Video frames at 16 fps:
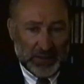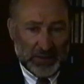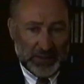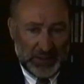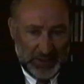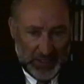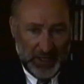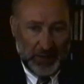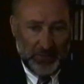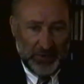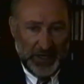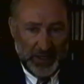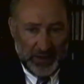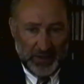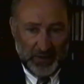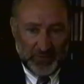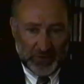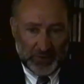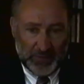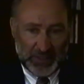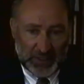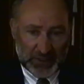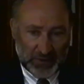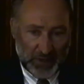Let's take a break there for a
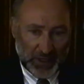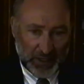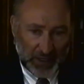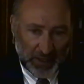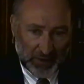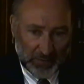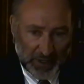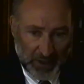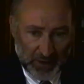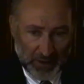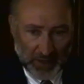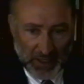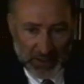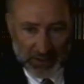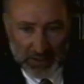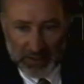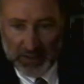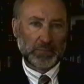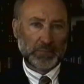minute so I can gather my thoughts.